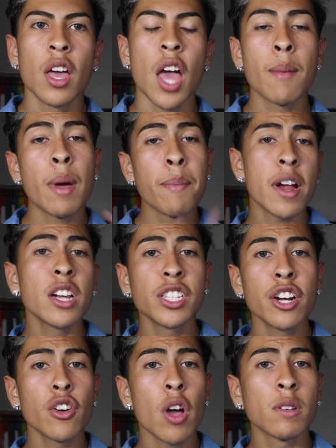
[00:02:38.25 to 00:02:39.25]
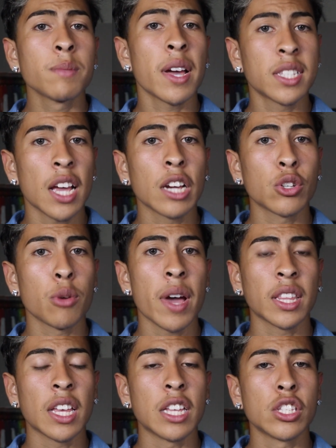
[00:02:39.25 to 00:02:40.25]
And my parents didn't know I was bisexual
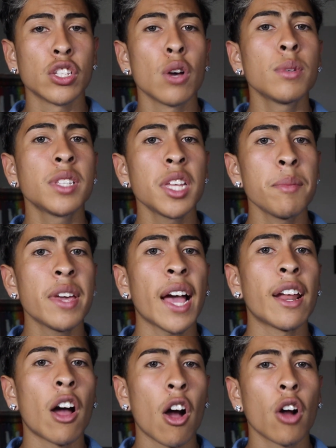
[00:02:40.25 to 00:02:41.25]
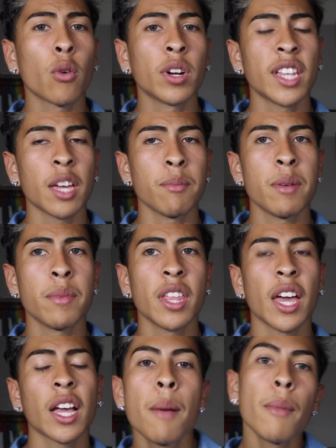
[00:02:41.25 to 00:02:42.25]
back then, so it was gonna be kind of awkward, like me be
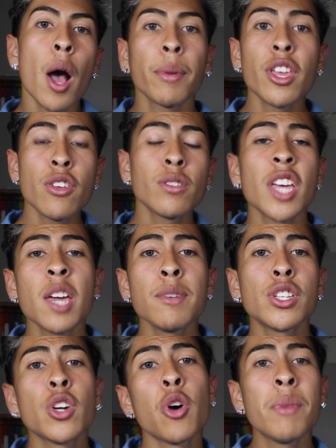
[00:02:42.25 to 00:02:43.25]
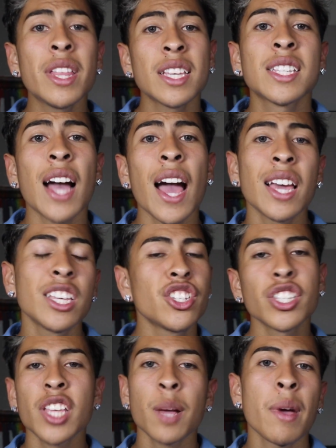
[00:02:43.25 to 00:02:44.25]
like, Mom, can you take me to go meet this guy? He's
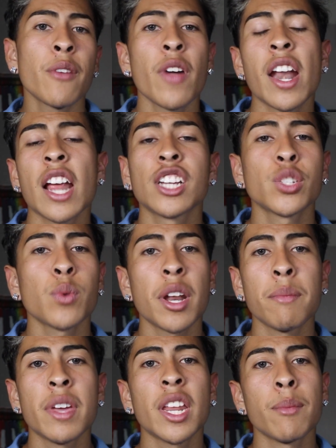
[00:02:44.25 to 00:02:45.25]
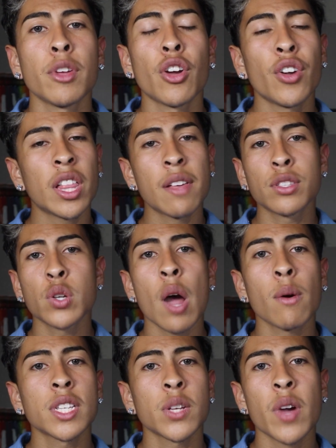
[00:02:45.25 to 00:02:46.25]
just like my friend, I just wanna meet him, you know, he lives 2
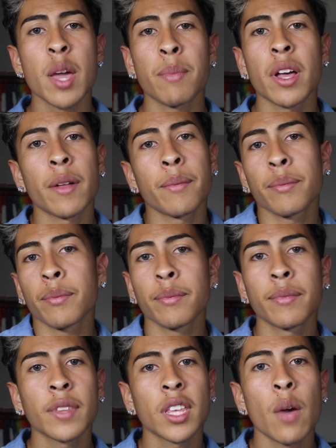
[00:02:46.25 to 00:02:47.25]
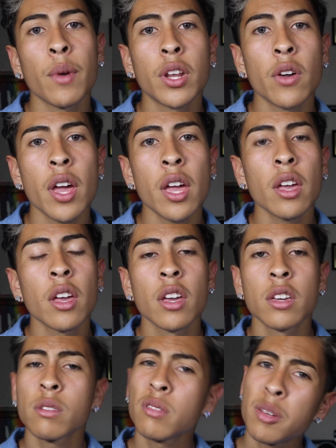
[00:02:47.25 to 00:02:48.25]
hours away, but can we do it?
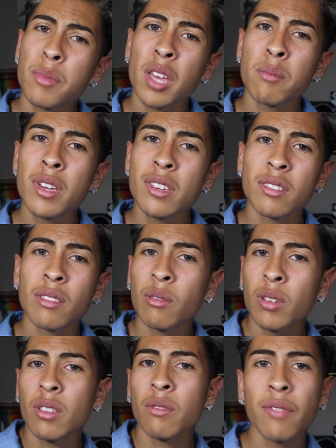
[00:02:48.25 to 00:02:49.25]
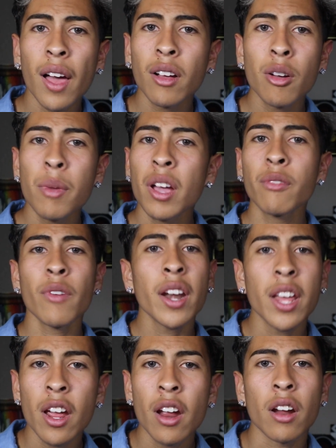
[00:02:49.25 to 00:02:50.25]
She was gonna be like, bitch, what the fuck? Go make a
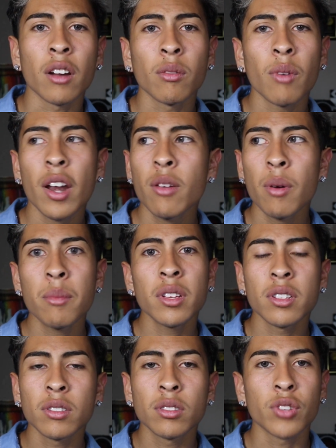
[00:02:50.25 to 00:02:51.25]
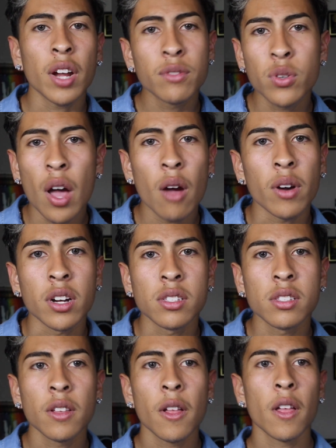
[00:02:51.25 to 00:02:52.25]
friend here. Why do you want me to drive 2
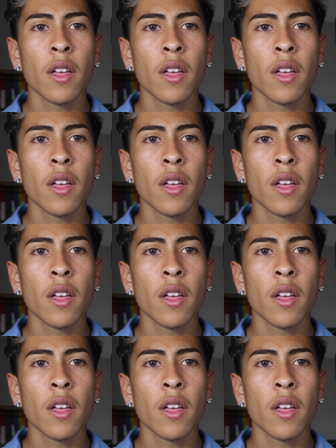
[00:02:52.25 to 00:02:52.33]
hours?